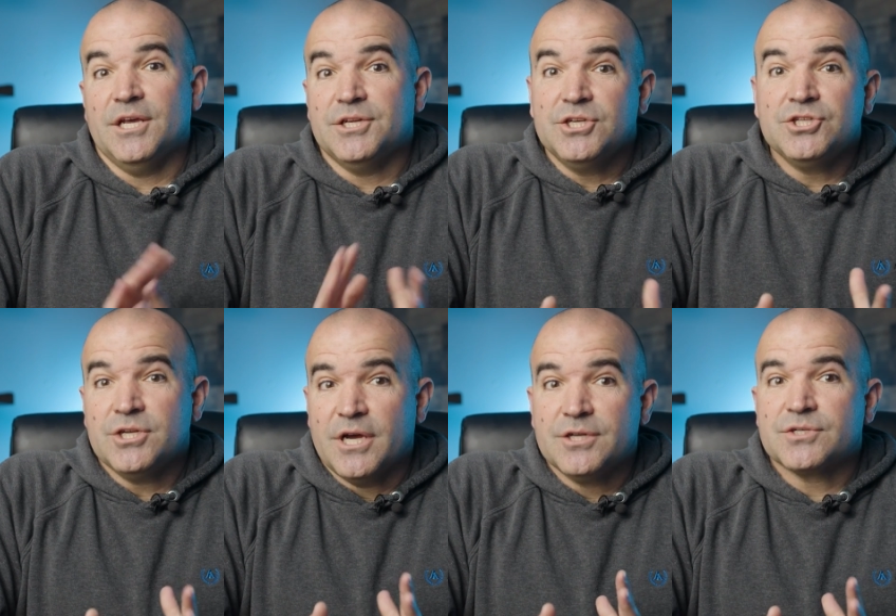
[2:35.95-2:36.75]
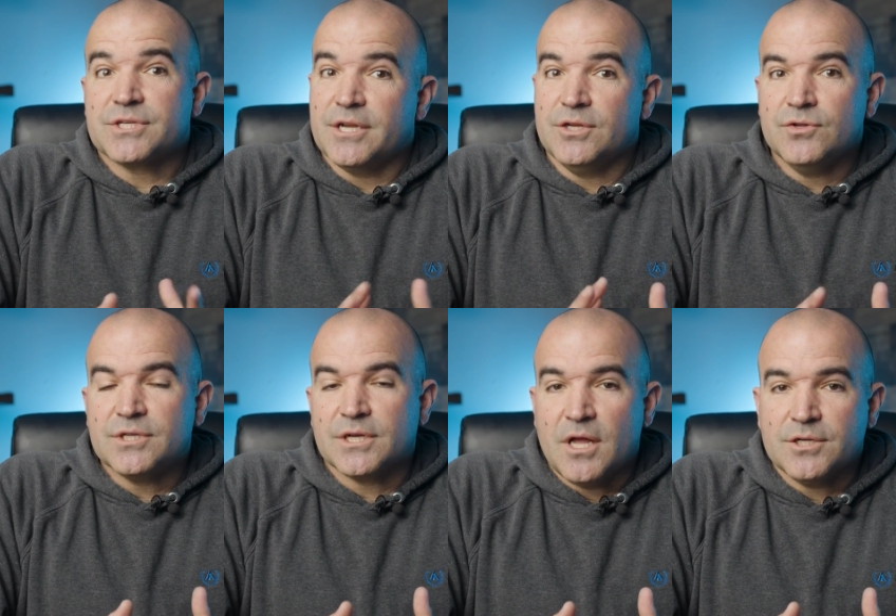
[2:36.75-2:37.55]
In addition to understanding new
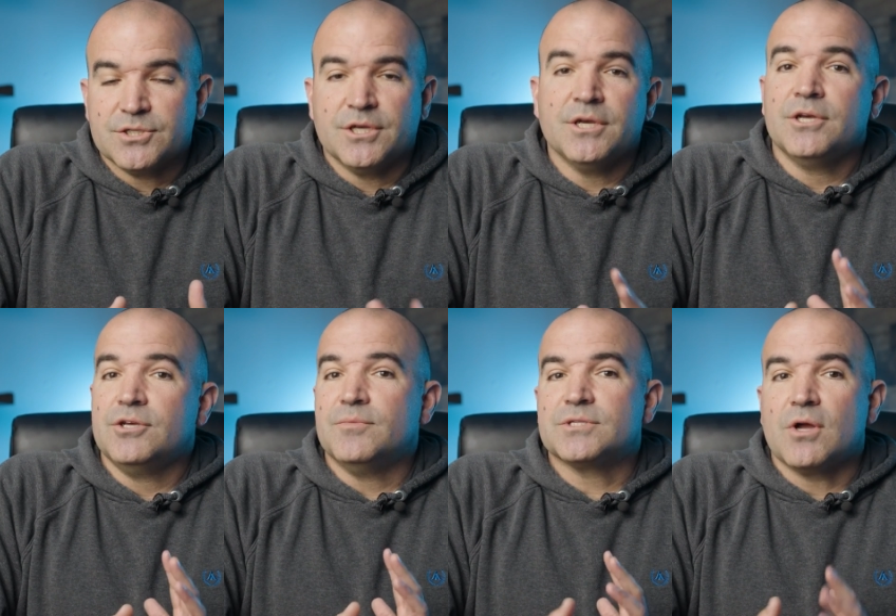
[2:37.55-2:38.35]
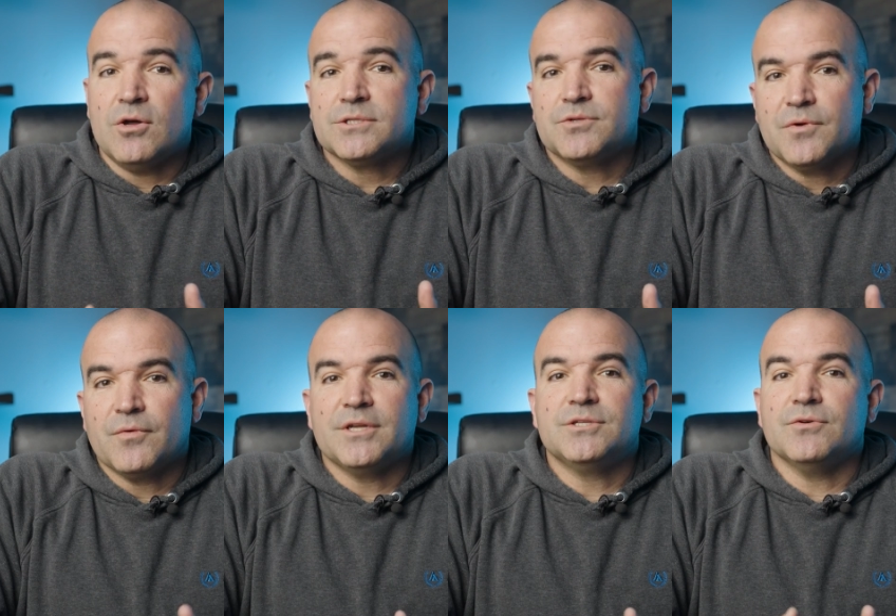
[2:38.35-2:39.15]
technology, you must also be
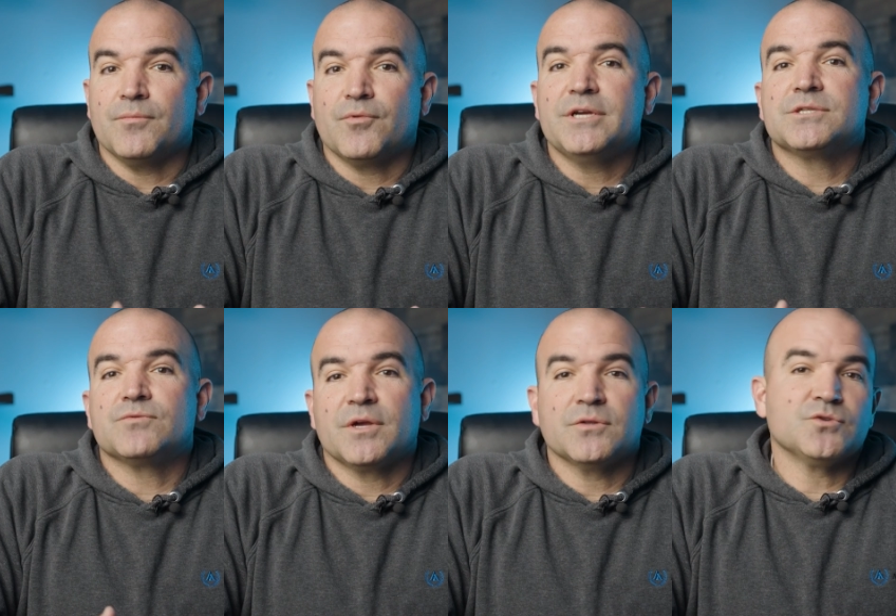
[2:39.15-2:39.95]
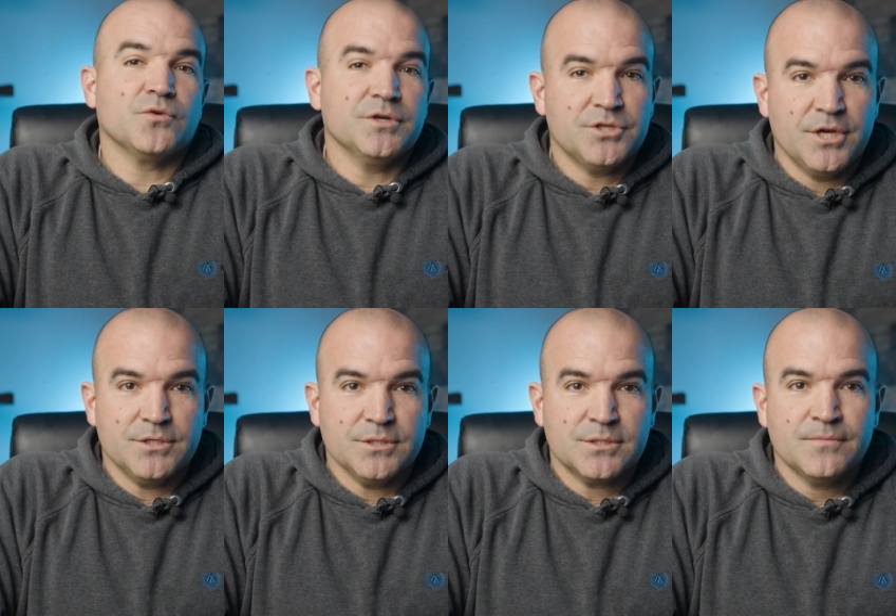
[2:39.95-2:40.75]
ready to embrace regulatory
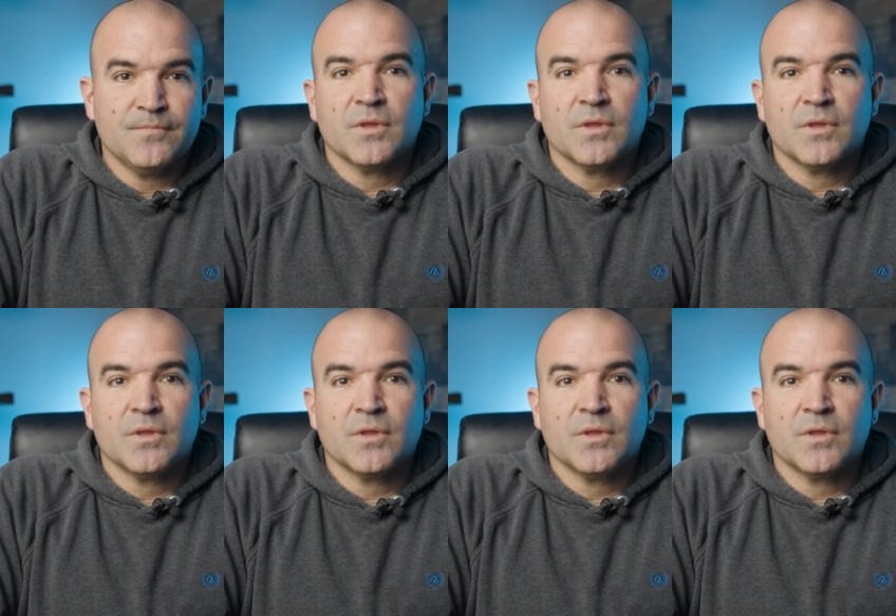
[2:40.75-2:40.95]
changes.